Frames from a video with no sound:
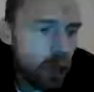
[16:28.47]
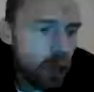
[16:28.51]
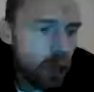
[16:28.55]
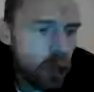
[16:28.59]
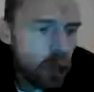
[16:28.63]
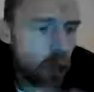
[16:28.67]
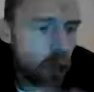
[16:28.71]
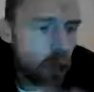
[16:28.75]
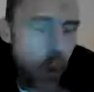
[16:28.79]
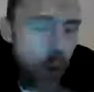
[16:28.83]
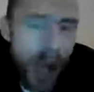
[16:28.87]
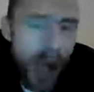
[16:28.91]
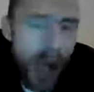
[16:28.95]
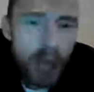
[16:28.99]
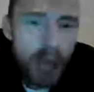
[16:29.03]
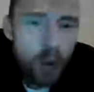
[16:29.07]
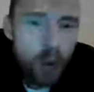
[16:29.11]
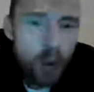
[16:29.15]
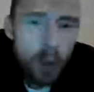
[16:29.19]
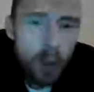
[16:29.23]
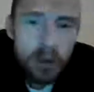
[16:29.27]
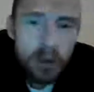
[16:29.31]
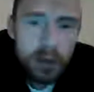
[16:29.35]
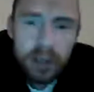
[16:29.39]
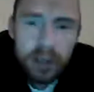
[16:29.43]
you're wide
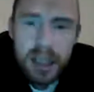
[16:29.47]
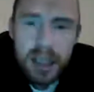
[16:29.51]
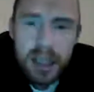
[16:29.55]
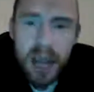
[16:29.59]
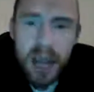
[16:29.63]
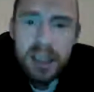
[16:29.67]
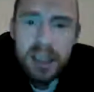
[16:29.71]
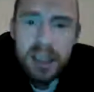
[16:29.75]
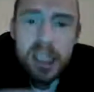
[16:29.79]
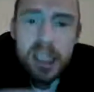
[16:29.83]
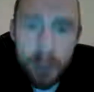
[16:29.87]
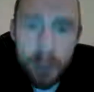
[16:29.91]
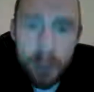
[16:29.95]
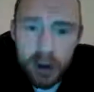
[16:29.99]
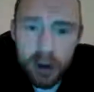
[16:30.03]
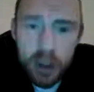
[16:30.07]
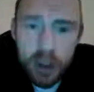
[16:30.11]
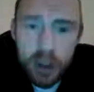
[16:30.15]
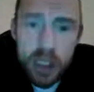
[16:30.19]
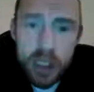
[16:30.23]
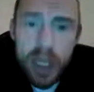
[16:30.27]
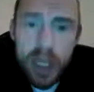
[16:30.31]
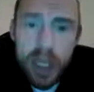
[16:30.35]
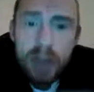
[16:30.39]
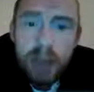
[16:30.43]
open to attack
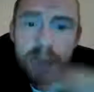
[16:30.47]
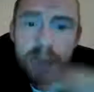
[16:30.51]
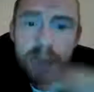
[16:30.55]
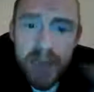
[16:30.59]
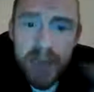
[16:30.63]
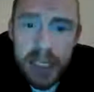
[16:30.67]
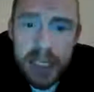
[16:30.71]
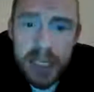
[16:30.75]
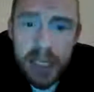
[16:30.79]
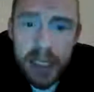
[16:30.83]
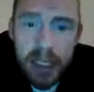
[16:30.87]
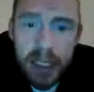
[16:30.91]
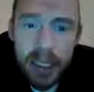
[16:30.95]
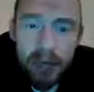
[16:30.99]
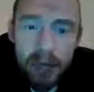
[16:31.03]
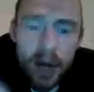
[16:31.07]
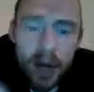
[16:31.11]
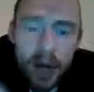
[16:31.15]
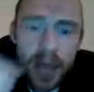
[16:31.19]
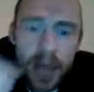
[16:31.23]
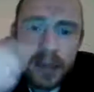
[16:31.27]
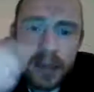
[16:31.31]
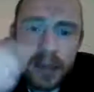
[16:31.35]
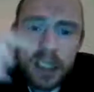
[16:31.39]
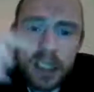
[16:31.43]
spiritually and physically,
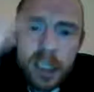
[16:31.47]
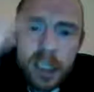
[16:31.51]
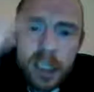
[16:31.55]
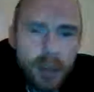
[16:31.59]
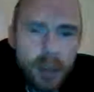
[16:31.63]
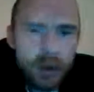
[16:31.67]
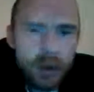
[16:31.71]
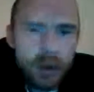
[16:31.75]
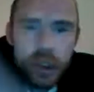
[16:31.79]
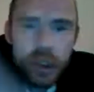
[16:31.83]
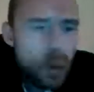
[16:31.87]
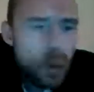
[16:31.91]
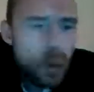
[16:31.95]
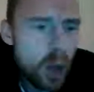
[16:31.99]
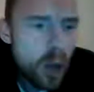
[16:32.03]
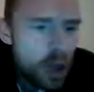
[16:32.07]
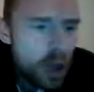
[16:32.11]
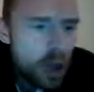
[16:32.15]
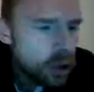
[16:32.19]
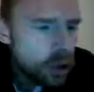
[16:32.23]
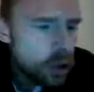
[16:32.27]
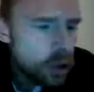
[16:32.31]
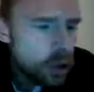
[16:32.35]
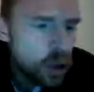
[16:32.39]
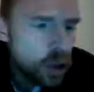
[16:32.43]
right? The spiritual
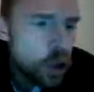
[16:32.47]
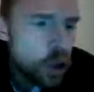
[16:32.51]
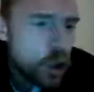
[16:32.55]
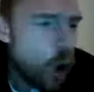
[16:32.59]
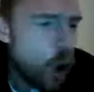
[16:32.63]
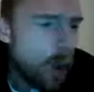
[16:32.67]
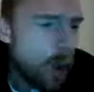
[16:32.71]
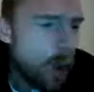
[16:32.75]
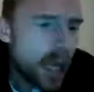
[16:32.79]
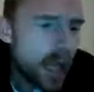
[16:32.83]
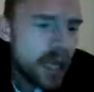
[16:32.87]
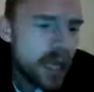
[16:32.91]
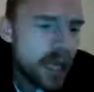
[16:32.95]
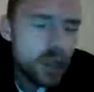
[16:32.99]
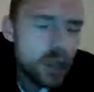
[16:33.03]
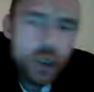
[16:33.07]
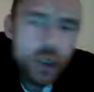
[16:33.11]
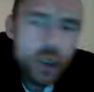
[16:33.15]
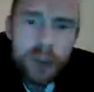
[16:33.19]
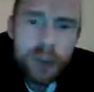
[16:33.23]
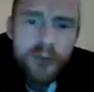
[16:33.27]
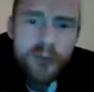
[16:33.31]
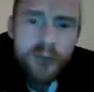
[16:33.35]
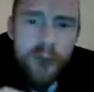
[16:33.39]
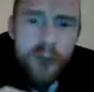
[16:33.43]
world can just come in and
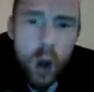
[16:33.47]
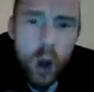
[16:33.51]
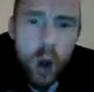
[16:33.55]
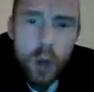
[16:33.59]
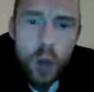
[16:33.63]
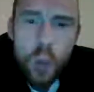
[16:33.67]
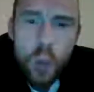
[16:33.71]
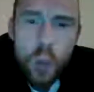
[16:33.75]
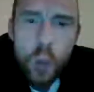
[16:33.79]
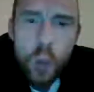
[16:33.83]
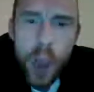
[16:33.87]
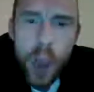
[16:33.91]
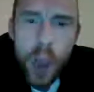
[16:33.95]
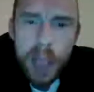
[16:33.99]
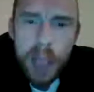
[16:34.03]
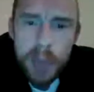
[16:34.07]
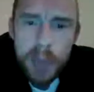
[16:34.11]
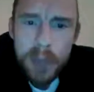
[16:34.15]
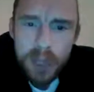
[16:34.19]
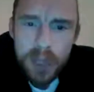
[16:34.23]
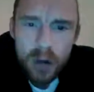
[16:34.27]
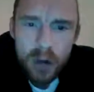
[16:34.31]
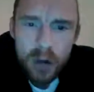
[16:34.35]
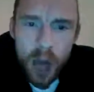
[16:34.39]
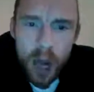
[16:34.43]
just fucking wipe
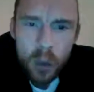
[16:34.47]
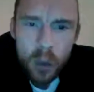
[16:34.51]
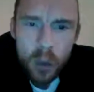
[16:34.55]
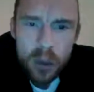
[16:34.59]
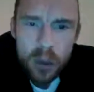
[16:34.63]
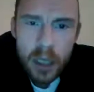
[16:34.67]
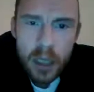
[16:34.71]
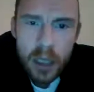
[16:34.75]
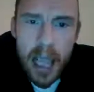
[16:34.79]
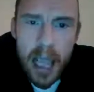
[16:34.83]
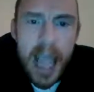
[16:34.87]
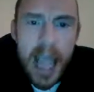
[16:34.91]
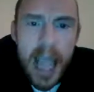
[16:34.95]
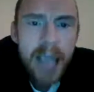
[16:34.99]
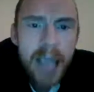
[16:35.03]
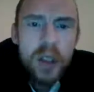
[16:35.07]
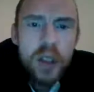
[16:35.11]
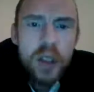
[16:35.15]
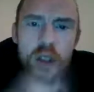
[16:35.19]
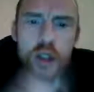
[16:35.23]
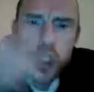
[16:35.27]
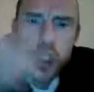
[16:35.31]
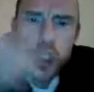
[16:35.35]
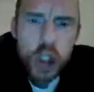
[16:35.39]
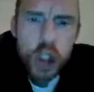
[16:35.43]
you out. It
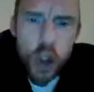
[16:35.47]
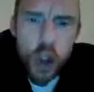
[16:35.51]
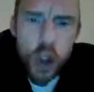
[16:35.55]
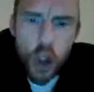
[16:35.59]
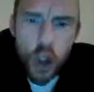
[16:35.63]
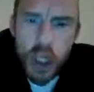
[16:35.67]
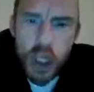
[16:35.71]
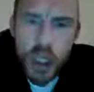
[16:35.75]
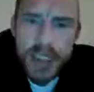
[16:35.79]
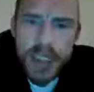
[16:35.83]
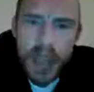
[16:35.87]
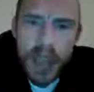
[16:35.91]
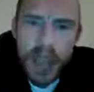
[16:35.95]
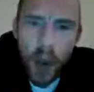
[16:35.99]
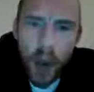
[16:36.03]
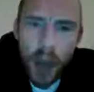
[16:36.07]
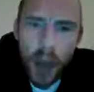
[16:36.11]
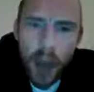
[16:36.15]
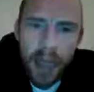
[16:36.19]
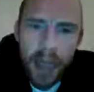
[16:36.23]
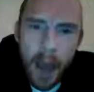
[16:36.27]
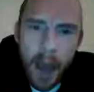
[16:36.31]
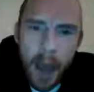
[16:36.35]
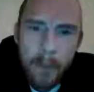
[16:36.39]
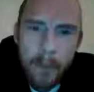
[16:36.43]
could just shut you down
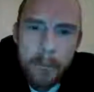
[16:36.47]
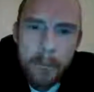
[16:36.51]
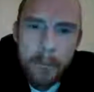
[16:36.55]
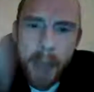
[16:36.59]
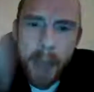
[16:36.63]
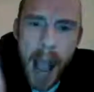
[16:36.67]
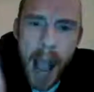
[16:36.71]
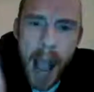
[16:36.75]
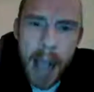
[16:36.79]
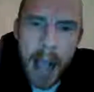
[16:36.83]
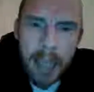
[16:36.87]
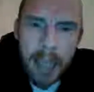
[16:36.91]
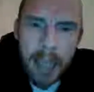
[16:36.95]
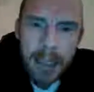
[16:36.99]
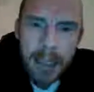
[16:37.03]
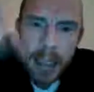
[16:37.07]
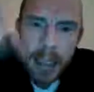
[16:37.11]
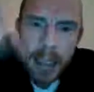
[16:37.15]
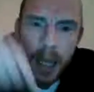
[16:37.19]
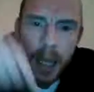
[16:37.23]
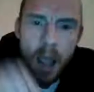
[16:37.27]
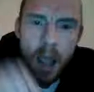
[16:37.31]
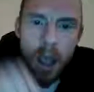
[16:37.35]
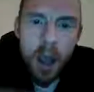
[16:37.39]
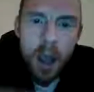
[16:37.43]
like that, bang.
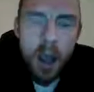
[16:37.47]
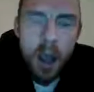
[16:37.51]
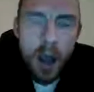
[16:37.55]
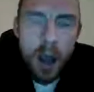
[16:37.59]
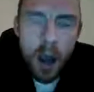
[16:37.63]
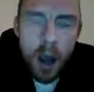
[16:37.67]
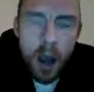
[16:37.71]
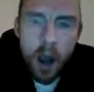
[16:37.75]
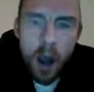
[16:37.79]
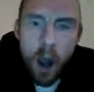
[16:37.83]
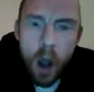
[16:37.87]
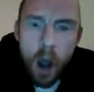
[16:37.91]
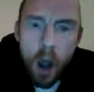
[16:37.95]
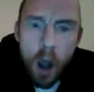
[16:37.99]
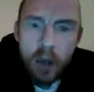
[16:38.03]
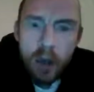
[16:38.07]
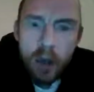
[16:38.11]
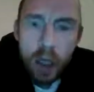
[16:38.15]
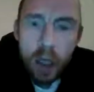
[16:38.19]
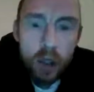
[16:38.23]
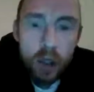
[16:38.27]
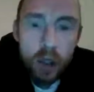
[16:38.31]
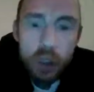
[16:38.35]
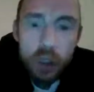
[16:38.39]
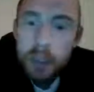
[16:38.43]
Or
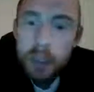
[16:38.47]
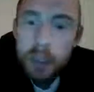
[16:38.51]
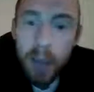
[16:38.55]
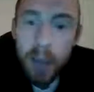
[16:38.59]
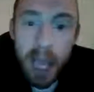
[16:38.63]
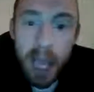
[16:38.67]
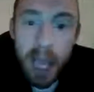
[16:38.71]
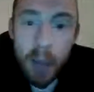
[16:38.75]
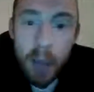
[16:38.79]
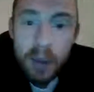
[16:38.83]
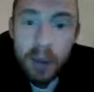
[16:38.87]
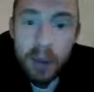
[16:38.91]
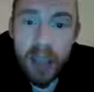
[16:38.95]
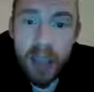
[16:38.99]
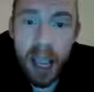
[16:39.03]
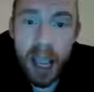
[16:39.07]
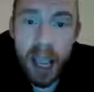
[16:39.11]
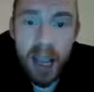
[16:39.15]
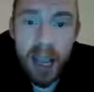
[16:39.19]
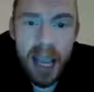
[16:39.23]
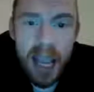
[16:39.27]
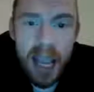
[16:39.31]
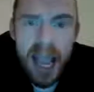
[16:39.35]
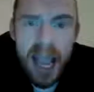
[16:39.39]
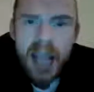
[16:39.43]
it could just play with
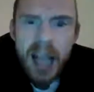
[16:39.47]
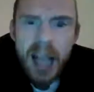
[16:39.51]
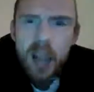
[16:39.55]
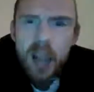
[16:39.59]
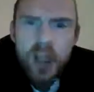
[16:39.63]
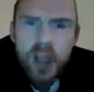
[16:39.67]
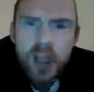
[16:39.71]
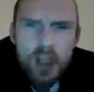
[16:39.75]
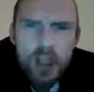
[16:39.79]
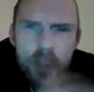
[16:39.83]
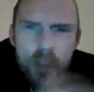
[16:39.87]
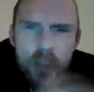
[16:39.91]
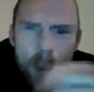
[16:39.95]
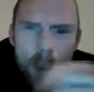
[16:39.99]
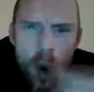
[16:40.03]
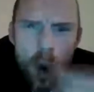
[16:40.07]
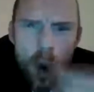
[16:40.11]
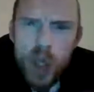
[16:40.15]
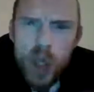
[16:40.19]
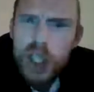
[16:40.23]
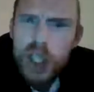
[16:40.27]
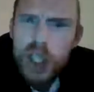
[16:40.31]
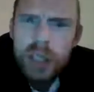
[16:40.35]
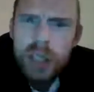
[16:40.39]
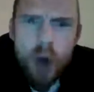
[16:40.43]
you and it could just
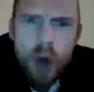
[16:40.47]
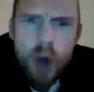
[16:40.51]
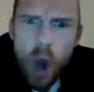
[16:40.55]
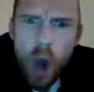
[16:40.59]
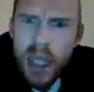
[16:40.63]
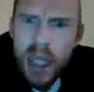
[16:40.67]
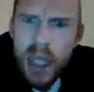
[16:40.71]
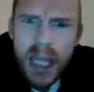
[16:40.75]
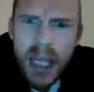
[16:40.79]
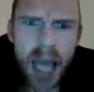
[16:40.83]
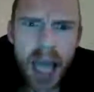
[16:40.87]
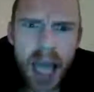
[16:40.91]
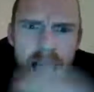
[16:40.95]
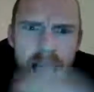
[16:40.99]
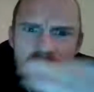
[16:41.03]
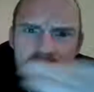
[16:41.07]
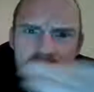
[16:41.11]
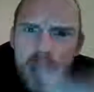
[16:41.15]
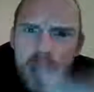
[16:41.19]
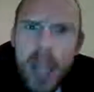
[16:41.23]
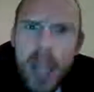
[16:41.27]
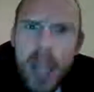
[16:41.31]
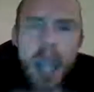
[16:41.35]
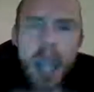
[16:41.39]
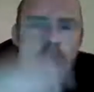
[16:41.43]
punish you all your life.
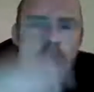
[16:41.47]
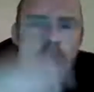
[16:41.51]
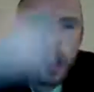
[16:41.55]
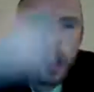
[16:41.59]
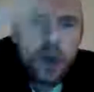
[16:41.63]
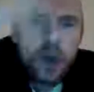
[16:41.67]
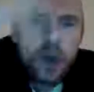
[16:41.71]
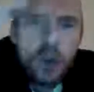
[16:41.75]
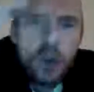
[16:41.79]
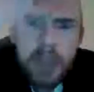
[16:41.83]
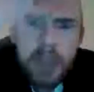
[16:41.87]
You could